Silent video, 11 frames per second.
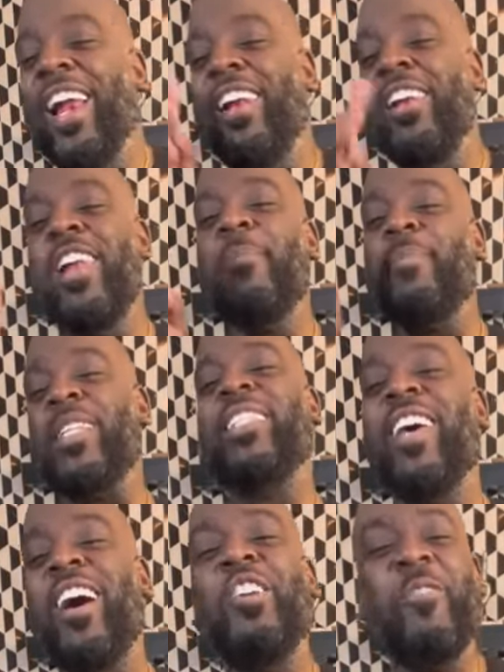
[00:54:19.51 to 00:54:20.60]
Let me
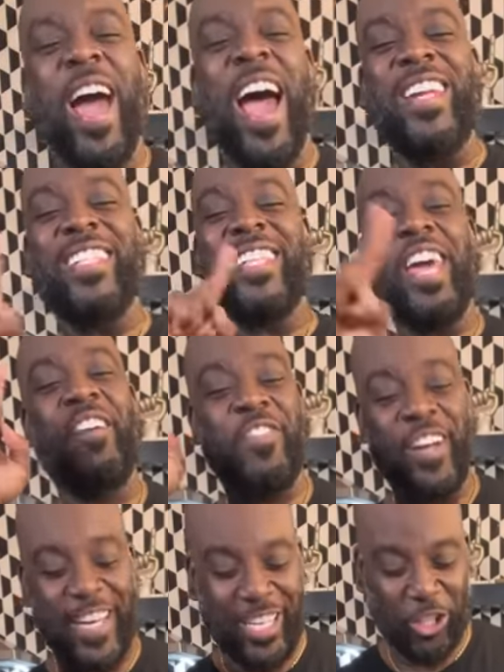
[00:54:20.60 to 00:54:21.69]
tell you how this
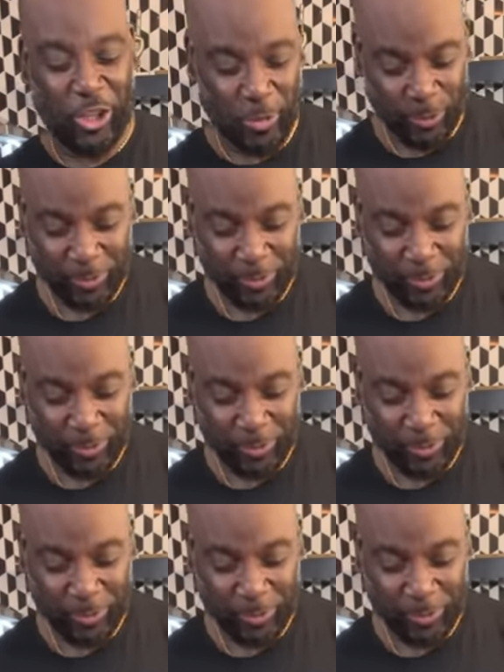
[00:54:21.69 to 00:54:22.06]
heifer gets you.